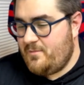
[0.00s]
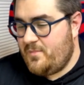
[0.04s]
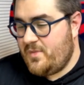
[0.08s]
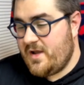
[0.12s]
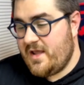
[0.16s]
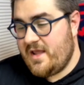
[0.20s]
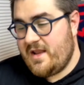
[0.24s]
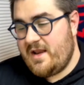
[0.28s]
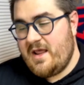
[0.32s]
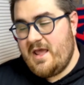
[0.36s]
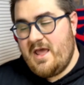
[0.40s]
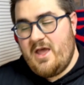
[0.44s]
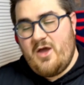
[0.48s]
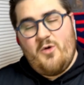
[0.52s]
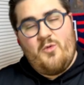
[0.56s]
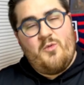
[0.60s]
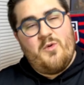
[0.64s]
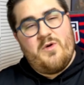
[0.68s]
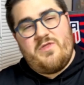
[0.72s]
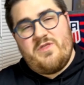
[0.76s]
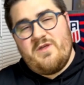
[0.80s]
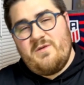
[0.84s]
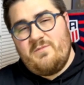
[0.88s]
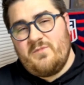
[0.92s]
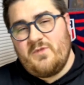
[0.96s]
But
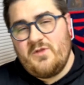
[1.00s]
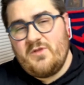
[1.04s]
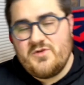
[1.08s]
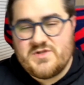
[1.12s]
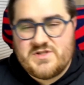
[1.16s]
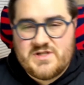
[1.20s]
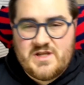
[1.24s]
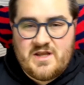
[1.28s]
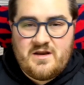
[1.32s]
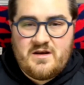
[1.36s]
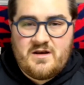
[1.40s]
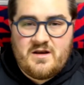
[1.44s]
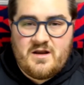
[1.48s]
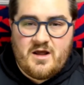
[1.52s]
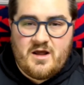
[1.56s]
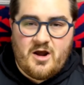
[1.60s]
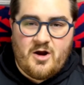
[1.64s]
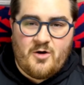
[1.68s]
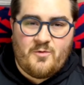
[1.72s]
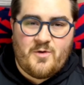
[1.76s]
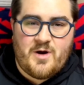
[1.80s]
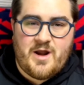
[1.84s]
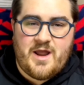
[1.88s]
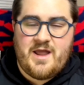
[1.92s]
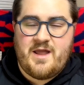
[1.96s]
with them losing
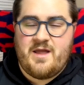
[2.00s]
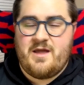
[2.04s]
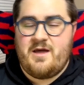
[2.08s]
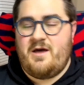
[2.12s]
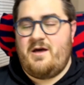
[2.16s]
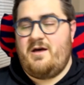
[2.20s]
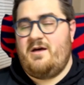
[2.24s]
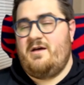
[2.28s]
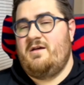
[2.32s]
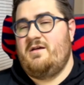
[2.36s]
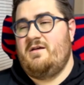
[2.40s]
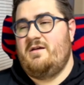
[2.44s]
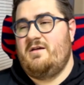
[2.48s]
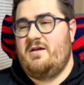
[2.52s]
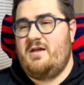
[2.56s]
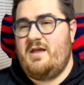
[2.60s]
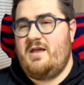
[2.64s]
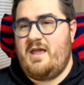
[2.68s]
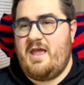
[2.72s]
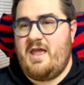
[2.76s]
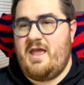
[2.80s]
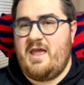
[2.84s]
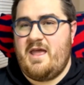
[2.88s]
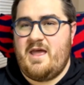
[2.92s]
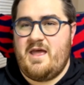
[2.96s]
Aranga
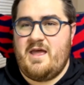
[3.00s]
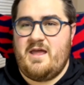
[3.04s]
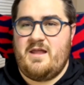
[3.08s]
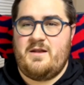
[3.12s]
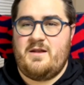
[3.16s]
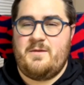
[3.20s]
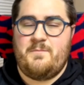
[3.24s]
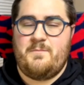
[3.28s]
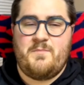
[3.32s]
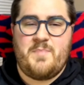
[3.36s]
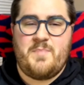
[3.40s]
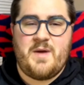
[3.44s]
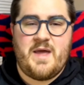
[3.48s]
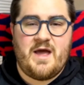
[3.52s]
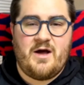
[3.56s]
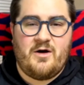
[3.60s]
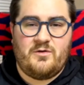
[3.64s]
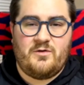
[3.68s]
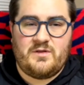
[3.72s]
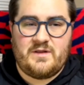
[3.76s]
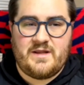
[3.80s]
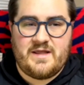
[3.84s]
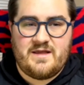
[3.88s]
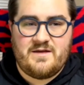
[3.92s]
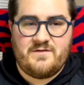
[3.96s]
and
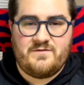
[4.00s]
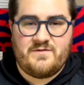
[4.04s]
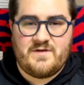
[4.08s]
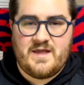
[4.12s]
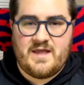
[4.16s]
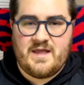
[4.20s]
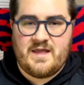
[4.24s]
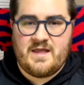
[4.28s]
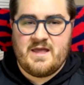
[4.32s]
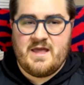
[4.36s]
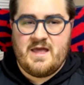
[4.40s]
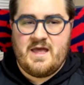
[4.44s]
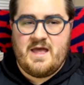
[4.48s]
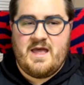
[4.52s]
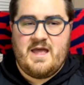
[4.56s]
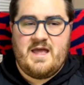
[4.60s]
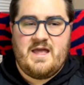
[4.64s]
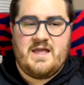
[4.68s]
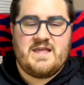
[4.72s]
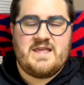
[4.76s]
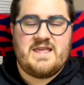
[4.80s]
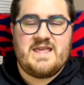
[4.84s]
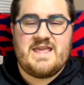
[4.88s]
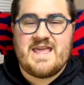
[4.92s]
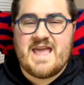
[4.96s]
Bale leaving,
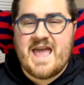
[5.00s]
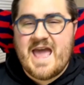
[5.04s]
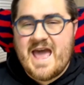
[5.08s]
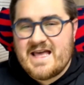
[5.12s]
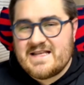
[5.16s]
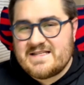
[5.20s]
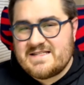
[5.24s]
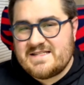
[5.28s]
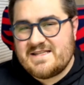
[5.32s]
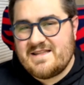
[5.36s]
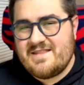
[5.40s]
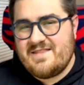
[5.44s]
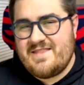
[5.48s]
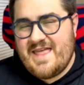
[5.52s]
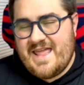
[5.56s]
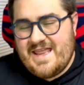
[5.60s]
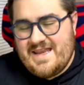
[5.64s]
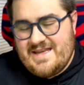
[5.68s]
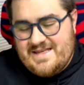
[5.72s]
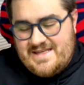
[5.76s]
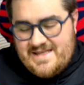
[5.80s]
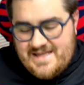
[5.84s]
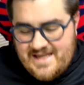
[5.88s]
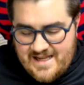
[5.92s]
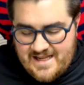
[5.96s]
yes, they
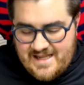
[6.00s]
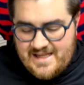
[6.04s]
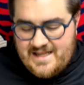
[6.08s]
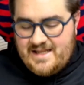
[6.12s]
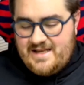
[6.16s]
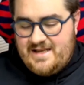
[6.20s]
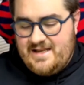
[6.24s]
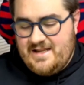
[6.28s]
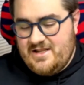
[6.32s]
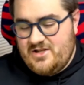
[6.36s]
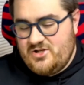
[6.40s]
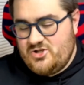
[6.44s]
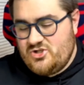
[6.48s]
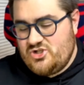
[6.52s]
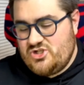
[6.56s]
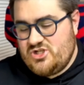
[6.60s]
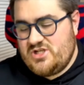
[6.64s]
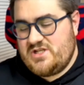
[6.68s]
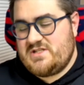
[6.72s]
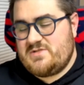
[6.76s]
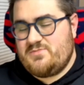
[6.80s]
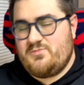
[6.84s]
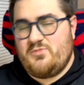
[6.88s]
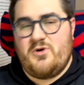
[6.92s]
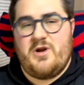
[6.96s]
did
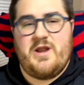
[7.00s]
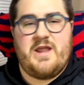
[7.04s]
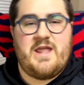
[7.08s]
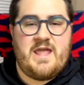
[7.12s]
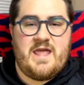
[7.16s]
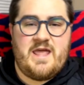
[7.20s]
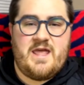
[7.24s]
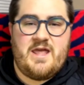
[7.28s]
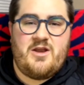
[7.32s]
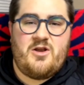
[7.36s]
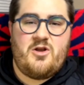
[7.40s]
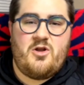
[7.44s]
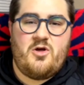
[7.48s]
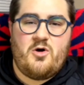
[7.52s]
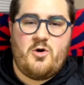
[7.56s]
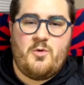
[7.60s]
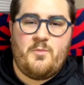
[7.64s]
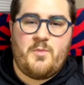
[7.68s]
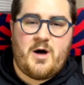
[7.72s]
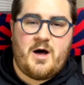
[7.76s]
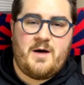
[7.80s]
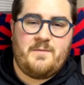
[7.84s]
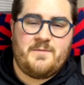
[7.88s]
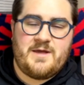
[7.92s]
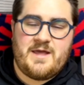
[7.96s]
just bring in
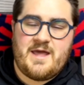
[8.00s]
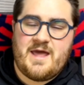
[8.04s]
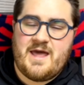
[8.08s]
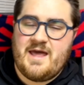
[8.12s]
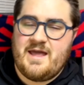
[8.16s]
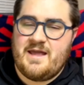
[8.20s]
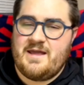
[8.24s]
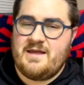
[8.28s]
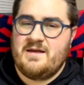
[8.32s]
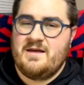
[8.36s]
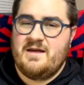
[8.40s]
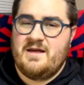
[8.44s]
Aubameyang.